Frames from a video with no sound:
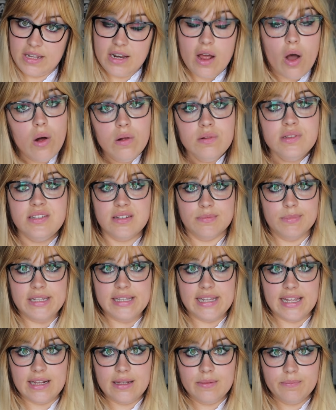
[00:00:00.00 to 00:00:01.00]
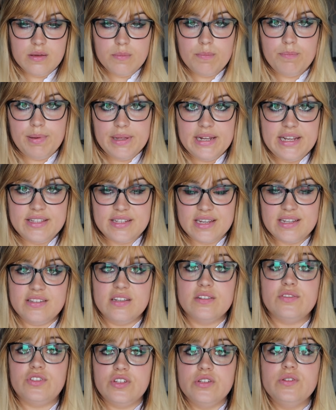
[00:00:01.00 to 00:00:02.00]
and ultimately, the ability
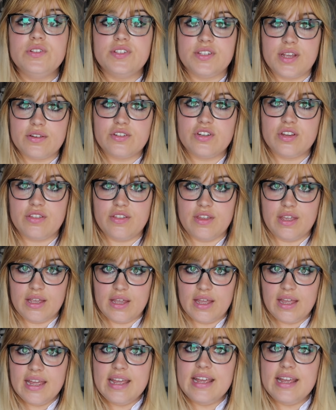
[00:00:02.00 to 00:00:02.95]
to do such a thing